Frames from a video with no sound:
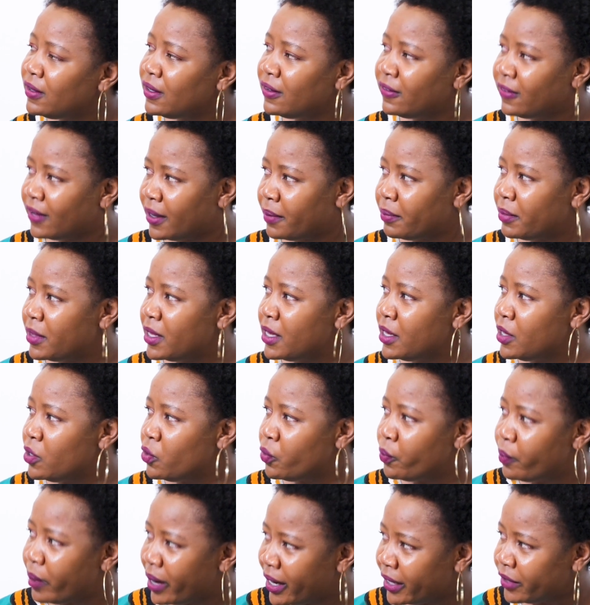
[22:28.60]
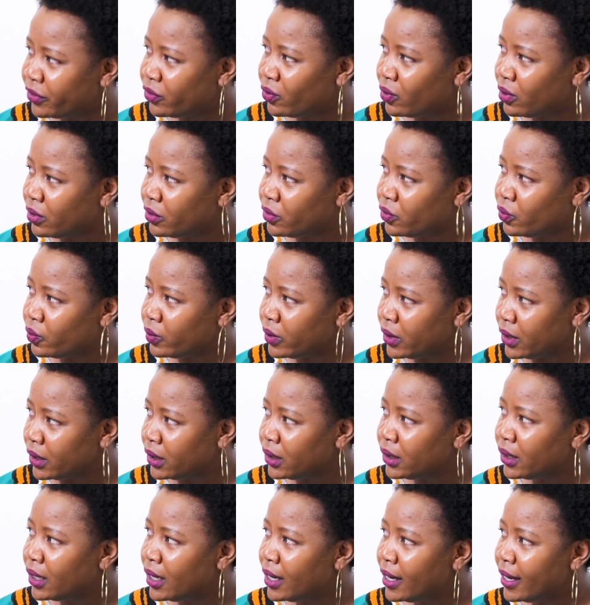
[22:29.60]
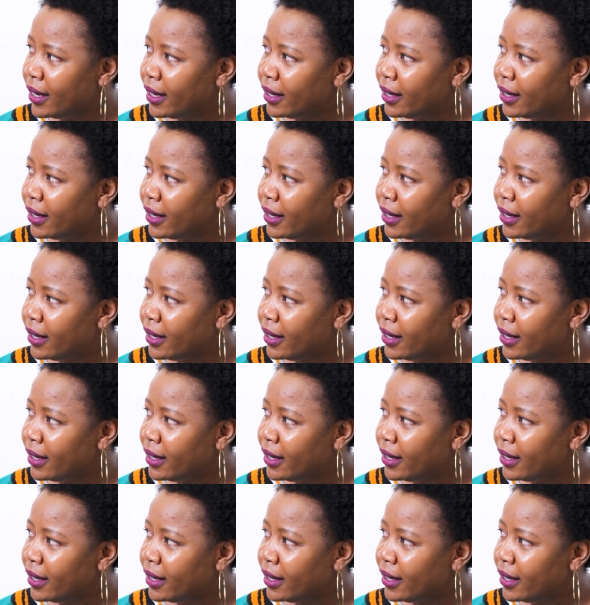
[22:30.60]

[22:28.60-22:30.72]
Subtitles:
Is it something you battled with,